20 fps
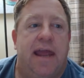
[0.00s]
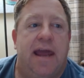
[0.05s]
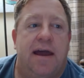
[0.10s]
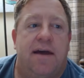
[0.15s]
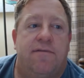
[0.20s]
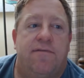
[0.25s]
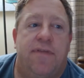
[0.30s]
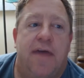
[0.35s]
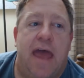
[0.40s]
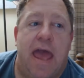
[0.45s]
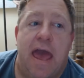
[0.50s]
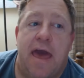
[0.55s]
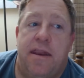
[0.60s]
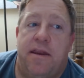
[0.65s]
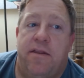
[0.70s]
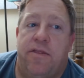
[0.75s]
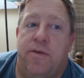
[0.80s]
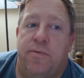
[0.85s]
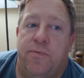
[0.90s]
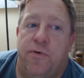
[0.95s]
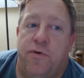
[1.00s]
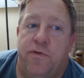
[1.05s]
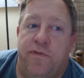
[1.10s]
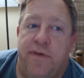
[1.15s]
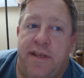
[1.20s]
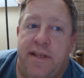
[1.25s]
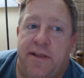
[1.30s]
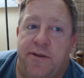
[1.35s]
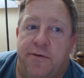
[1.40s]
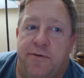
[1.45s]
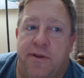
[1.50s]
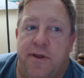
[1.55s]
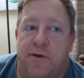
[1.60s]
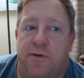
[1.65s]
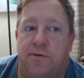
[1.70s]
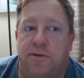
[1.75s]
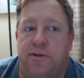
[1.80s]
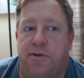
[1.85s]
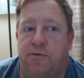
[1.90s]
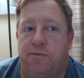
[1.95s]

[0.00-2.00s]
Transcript: have the head of the movie studios,